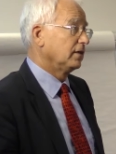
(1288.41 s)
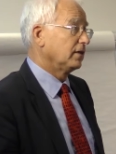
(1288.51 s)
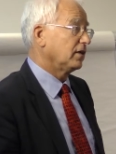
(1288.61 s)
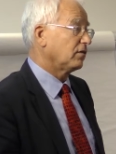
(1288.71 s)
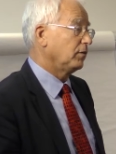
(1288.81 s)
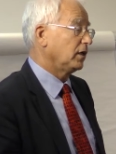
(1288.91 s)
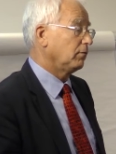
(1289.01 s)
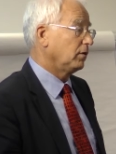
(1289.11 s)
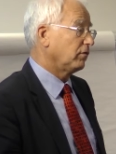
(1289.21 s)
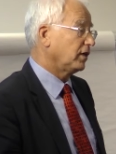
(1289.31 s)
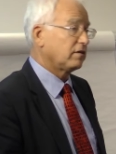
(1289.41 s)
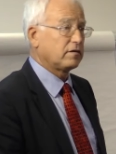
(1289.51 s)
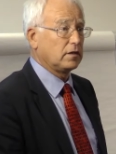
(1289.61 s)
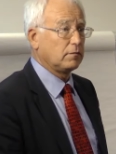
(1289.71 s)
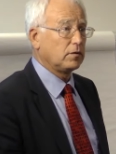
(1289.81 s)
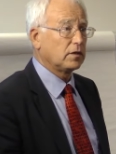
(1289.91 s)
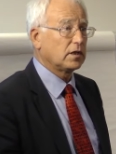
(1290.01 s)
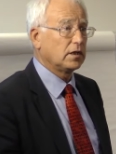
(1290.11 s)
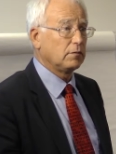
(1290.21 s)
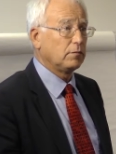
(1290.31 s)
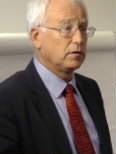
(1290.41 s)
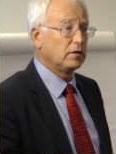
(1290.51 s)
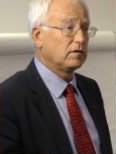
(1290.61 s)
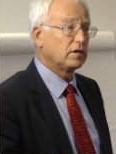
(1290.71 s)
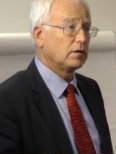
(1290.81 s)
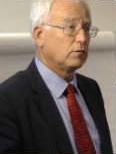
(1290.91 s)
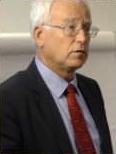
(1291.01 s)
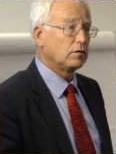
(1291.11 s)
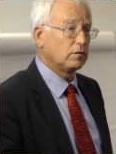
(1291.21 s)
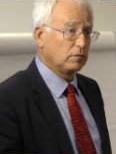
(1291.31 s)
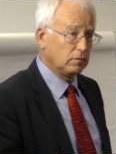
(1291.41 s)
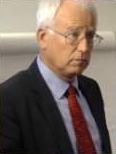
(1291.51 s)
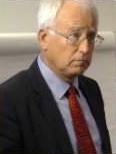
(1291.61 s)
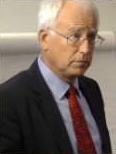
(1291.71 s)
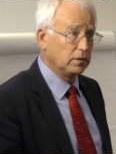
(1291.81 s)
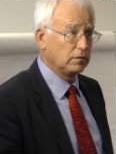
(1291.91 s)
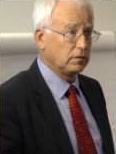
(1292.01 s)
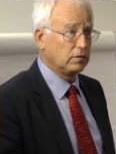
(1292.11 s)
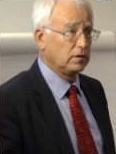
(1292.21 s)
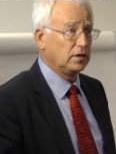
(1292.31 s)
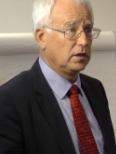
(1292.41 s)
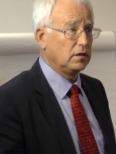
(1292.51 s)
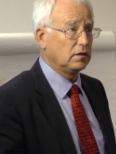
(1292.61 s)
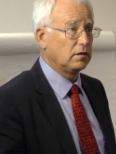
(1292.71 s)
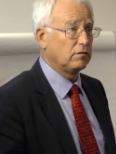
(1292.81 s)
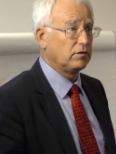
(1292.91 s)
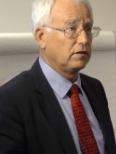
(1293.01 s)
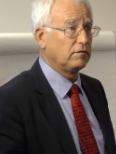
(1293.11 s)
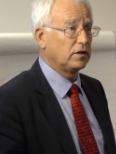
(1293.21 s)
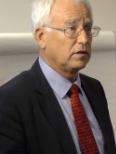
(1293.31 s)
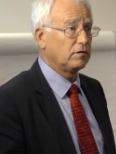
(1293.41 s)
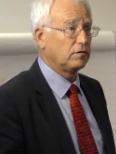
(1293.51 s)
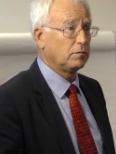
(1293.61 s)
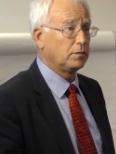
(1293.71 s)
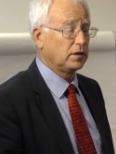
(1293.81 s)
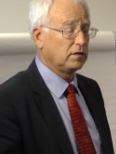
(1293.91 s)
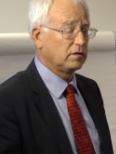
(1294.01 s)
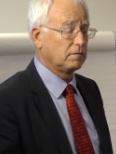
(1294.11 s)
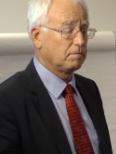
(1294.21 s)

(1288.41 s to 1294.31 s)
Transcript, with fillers: that's making me reticent about the kind of buildings that I want to build today to reinvest for pigs.